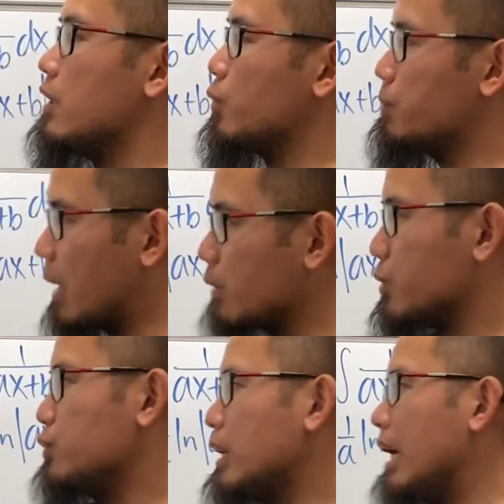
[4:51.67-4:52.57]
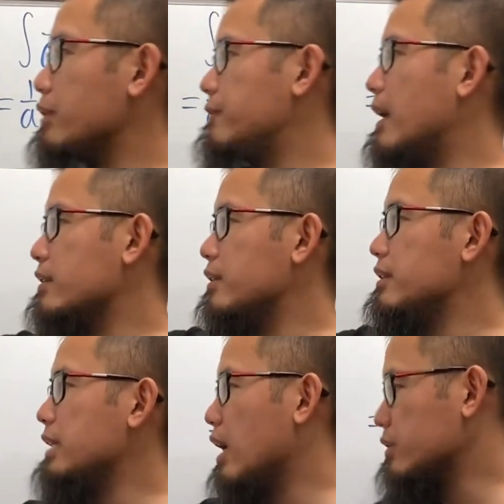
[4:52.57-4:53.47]
But we do have to factor
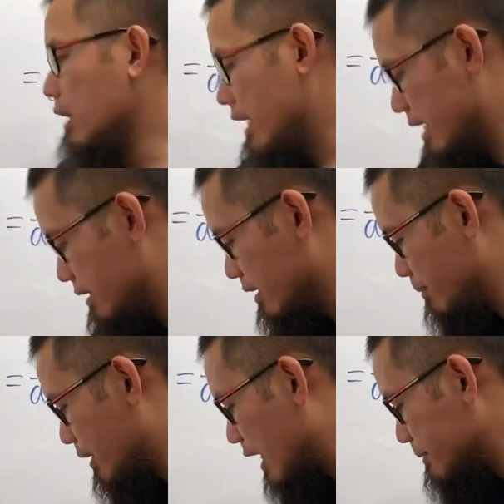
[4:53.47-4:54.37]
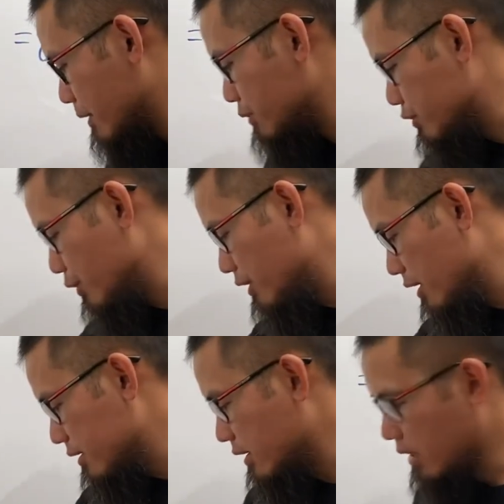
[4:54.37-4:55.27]
this out, and uh, perhaps I'll just show you
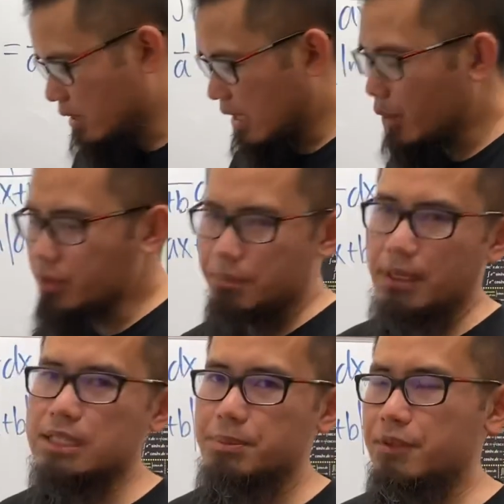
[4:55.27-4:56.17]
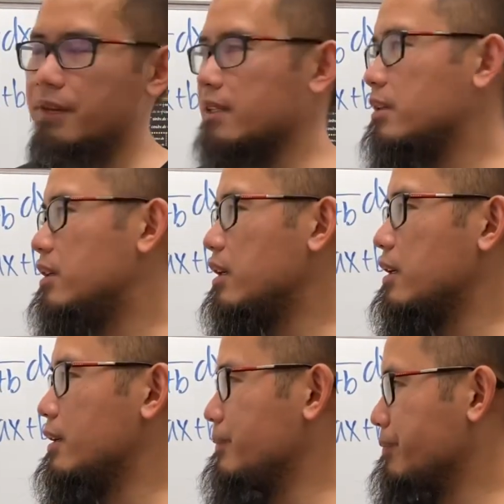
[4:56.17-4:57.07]
guys how we can possibly factor
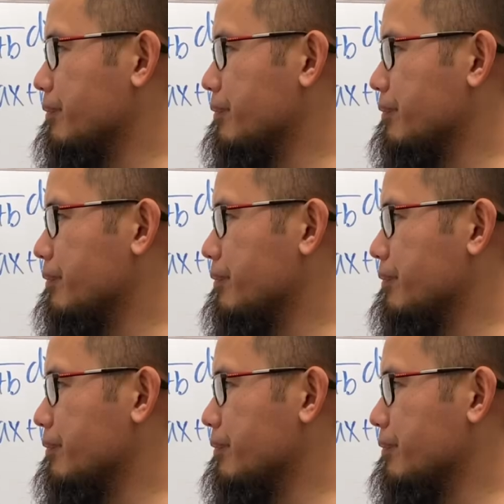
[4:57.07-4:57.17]
a uh,